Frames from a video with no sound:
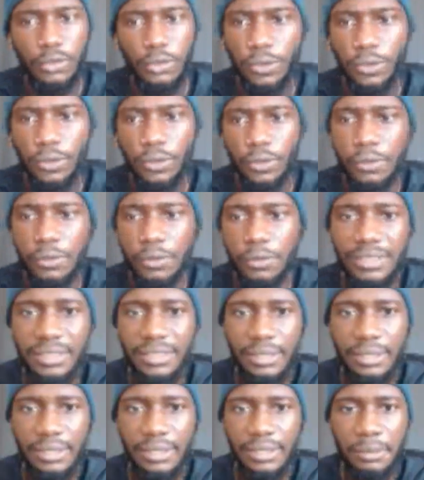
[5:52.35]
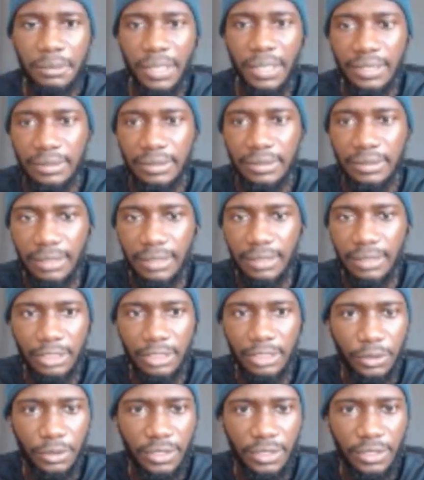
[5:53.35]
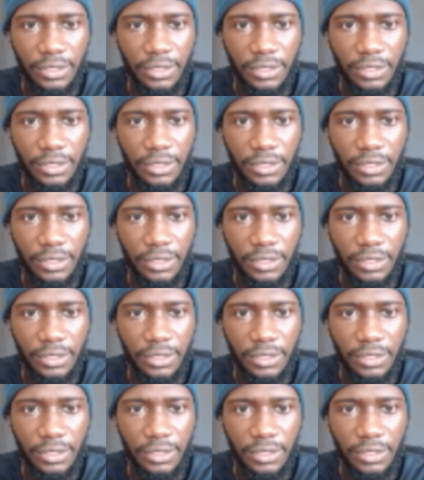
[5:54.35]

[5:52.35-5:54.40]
So from this ClickBank dashboard,